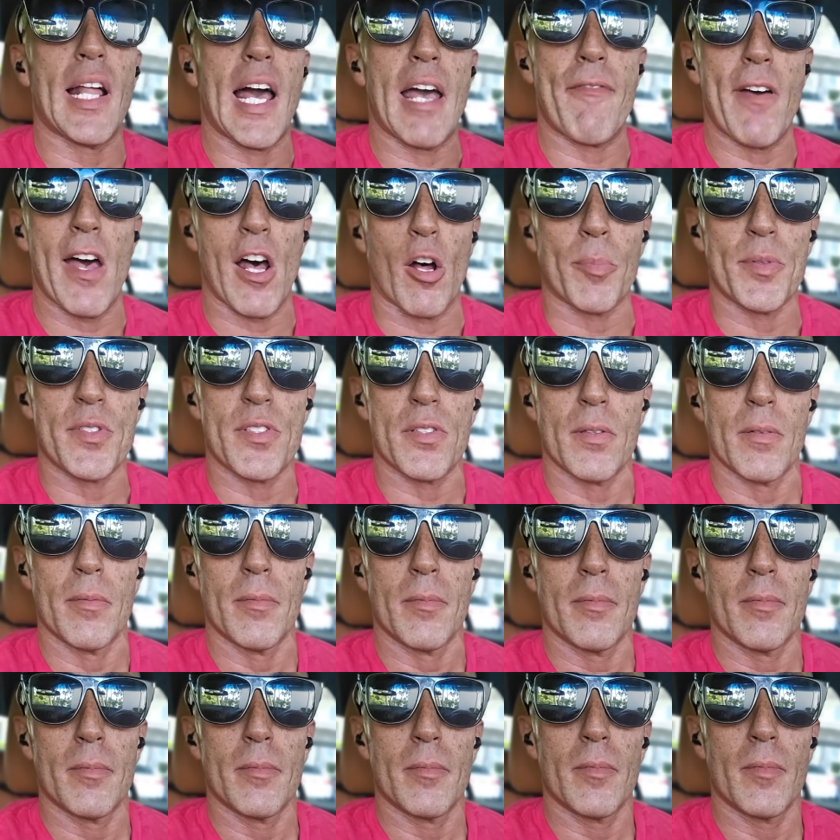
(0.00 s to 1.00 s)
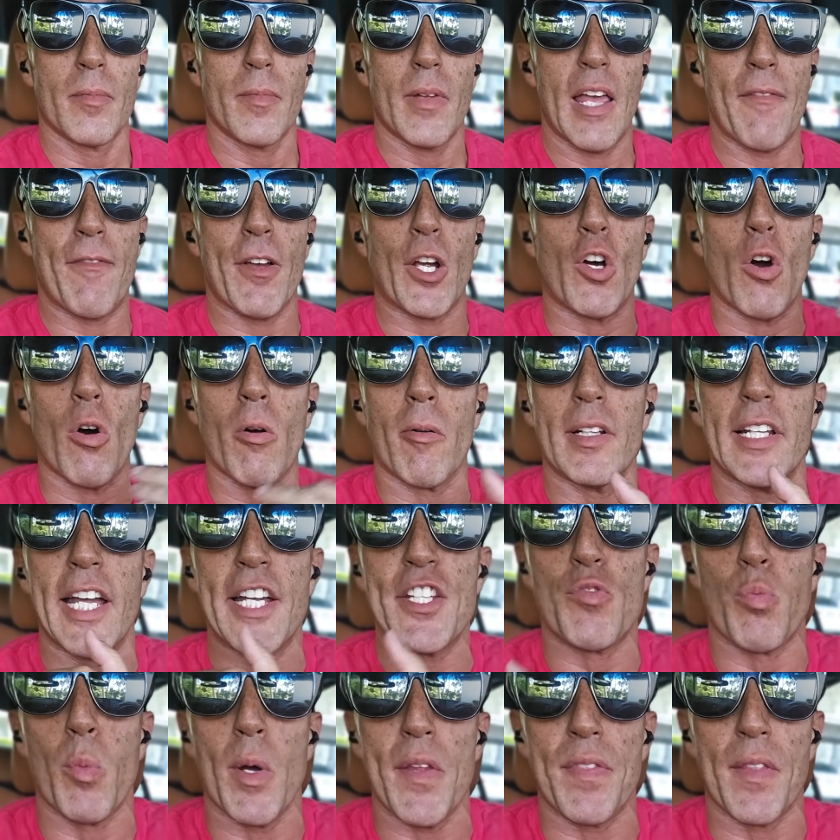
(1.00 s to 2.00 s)
I've helped, if it
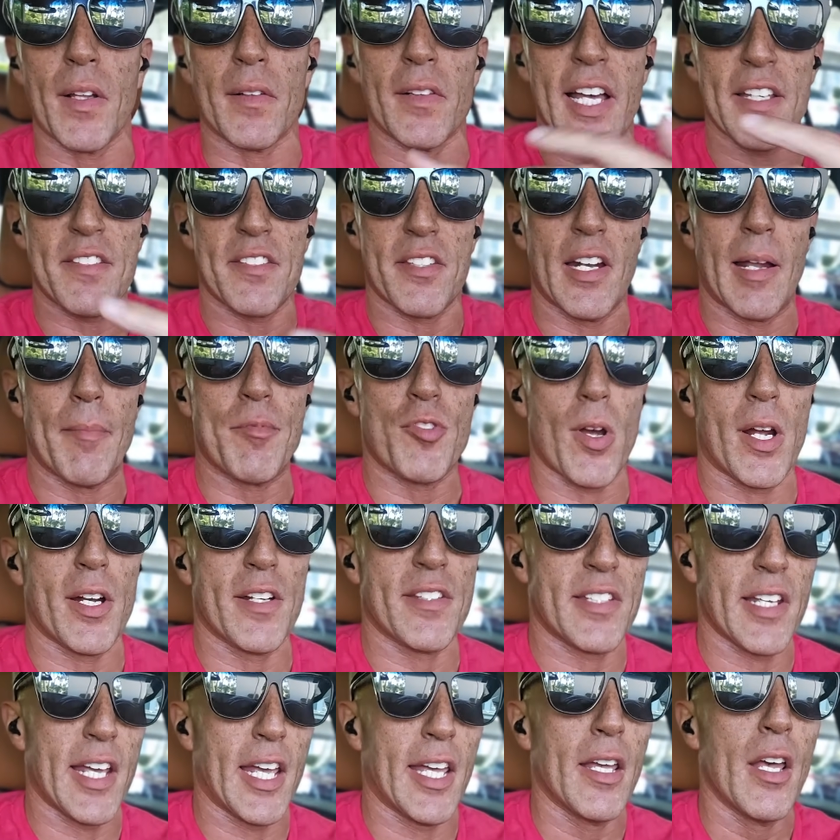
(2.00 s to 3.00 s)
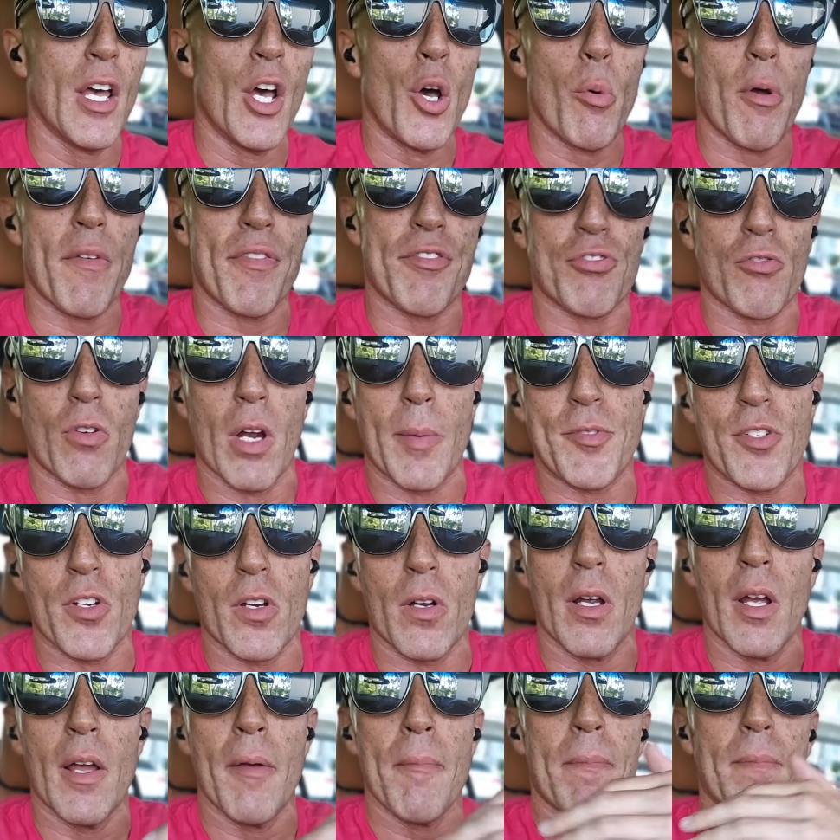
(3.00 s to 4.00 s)
correlates with the lesson I'm trying to say, with
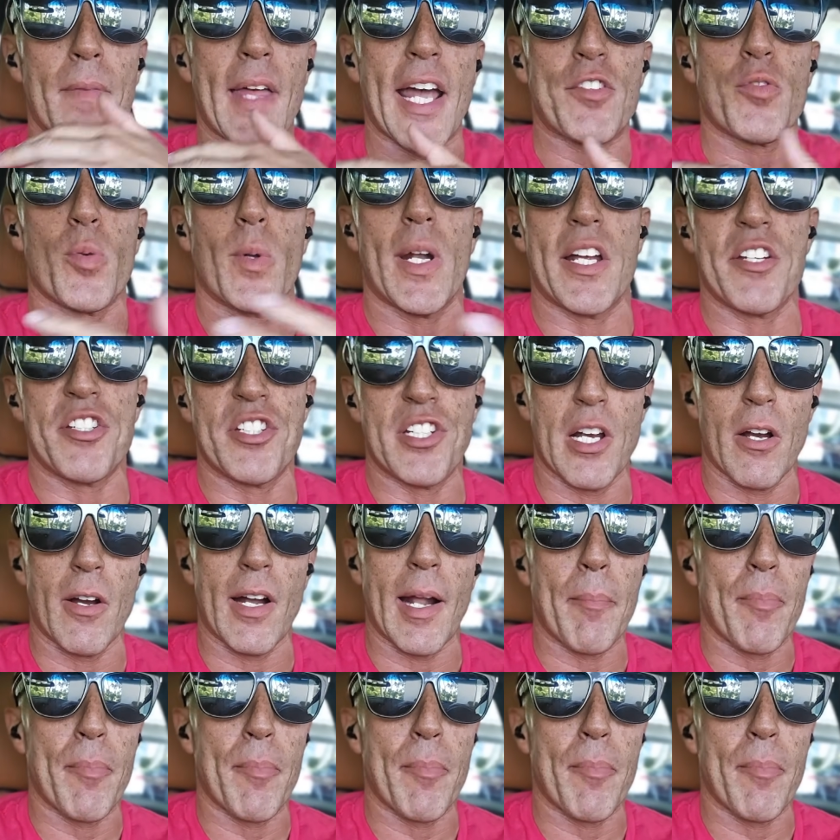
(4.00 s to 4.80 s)
scripture, that's when I share it.